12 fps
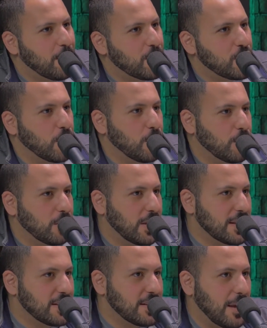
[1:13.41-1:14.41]
So
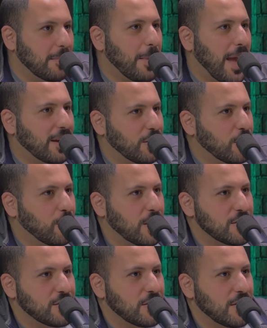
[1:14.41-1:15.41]
let's unpack your
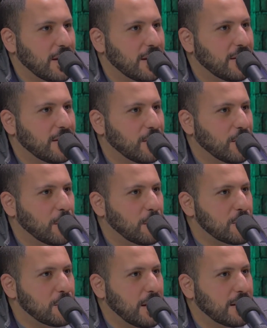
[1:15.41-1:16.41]
question then, or your
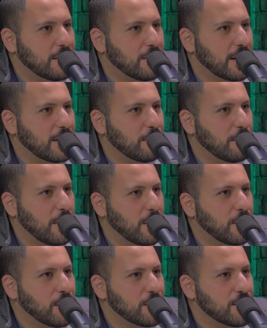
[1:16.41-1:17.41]
perspective, like
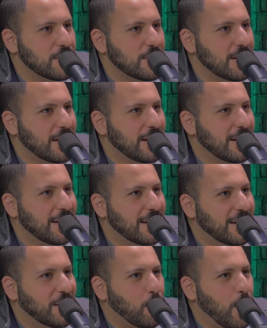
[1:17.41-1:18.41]
miracles.
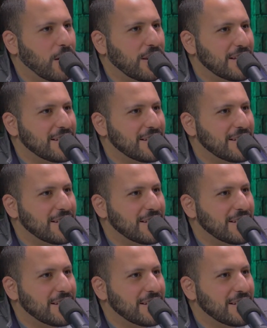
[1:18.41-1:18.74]
Why do they